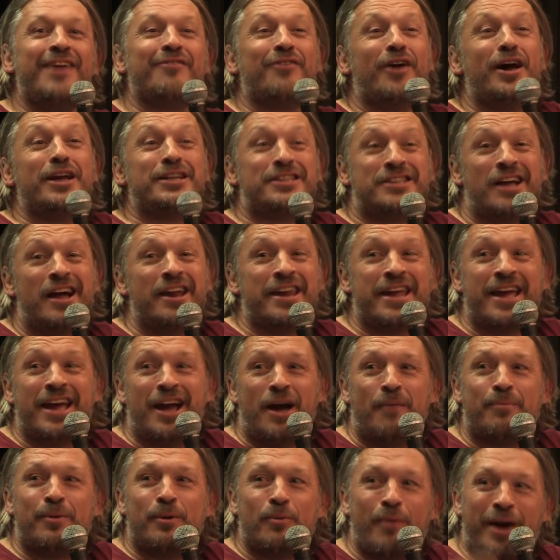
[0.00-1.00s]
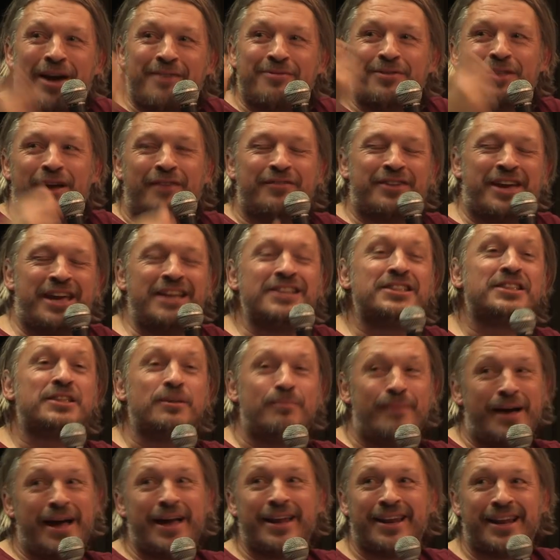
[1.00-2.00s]
you mate. if I'd done it, I'd be waving. I've kissed
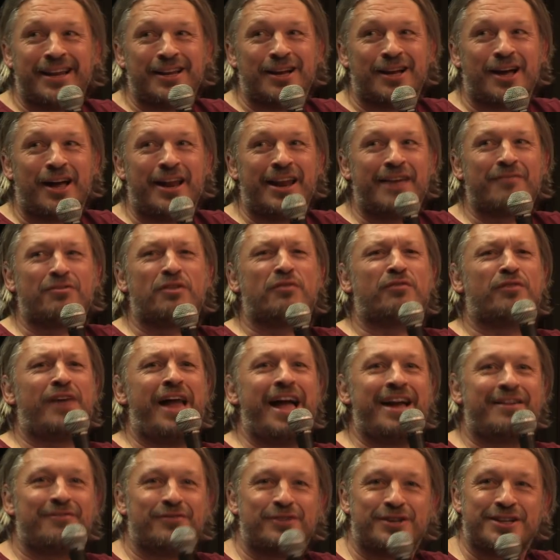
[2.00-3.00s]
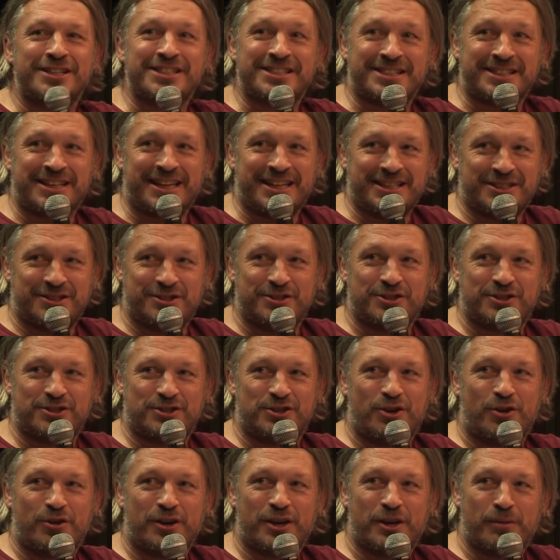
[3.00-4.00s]
a man. I can't have the flag for kiss, kiss
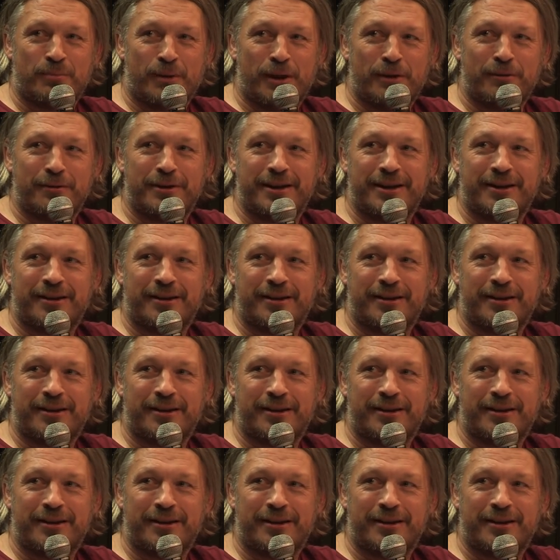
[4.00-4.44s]
just snogging a bloke,